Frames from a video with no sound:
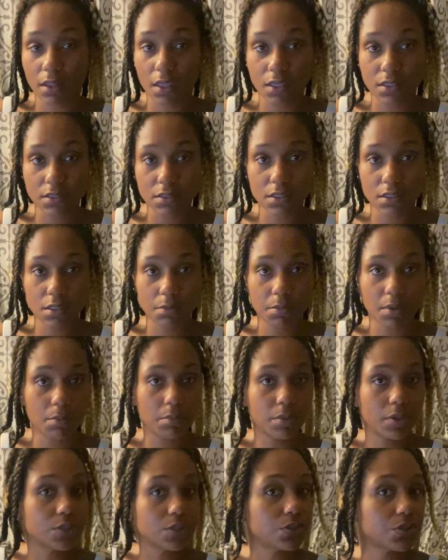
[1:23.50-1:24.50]
can see the
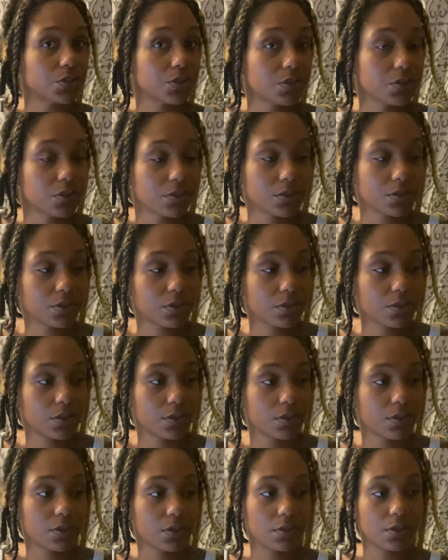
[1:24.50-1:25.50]
big picture
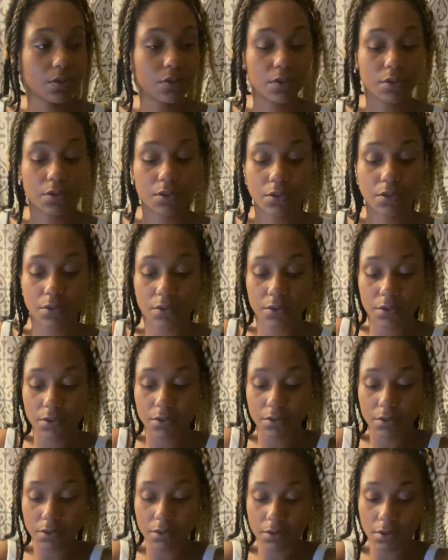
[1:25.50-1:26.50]

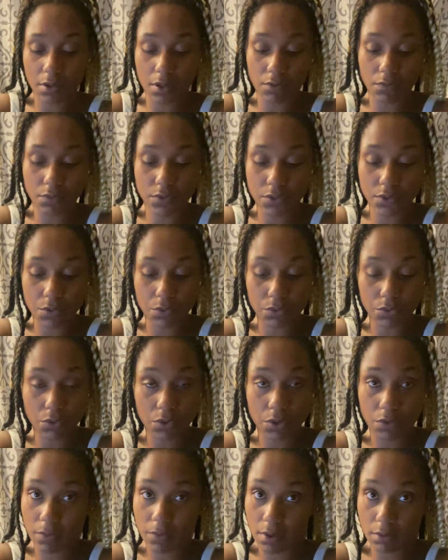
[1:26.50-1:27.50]
of what's going
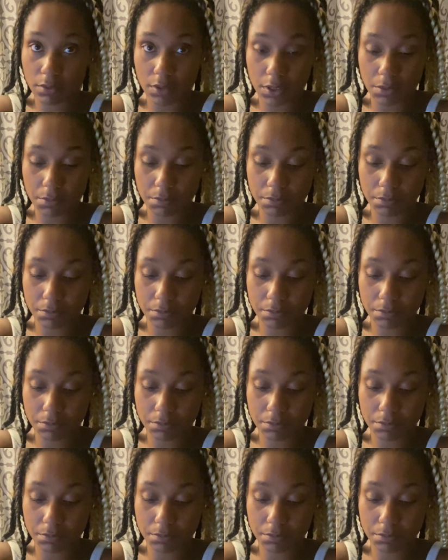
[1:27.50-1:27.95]
on around them.